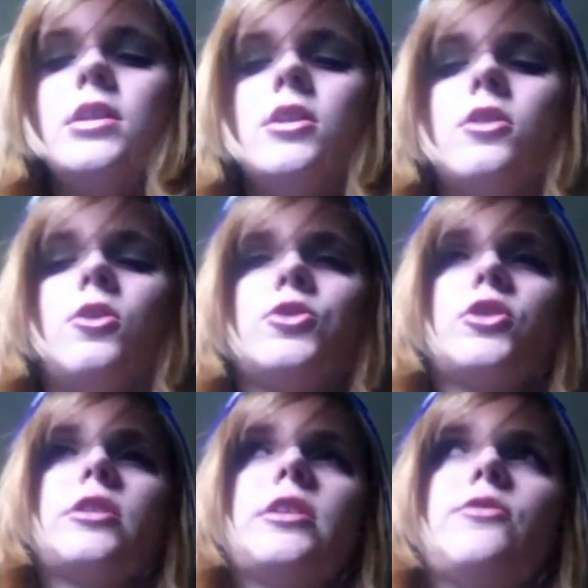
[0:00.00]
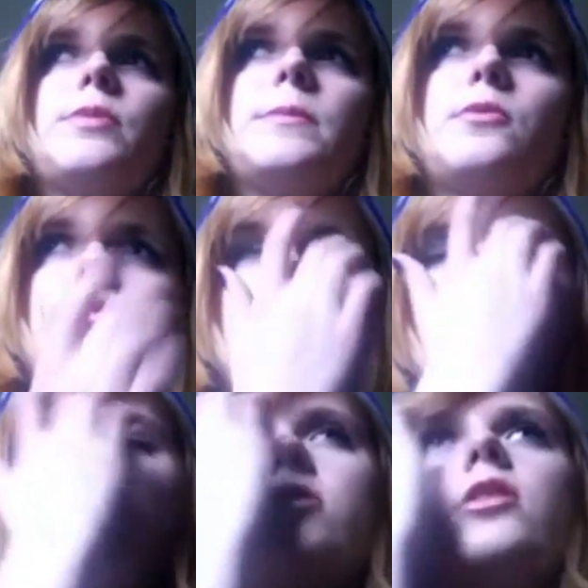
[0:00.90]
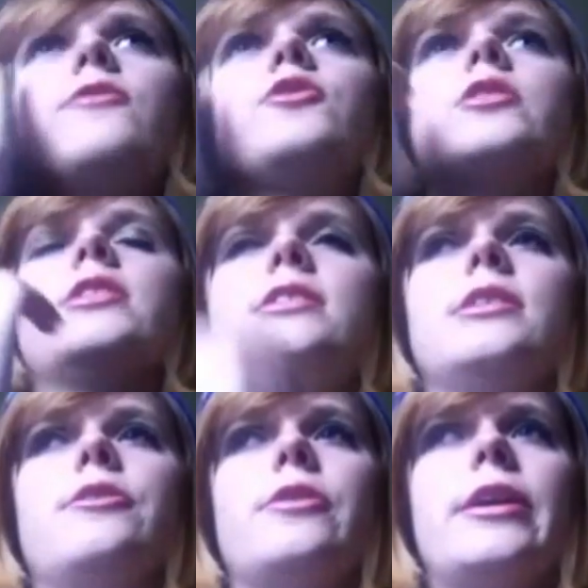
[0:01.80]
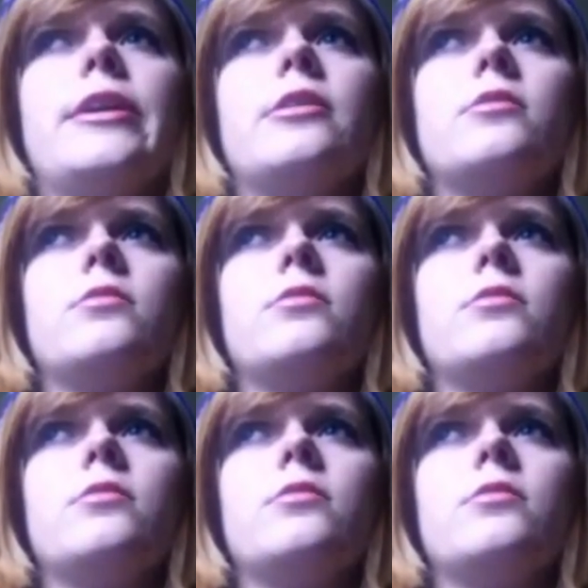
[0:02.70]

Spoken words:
alternative people, first off, you're gonna see their hair,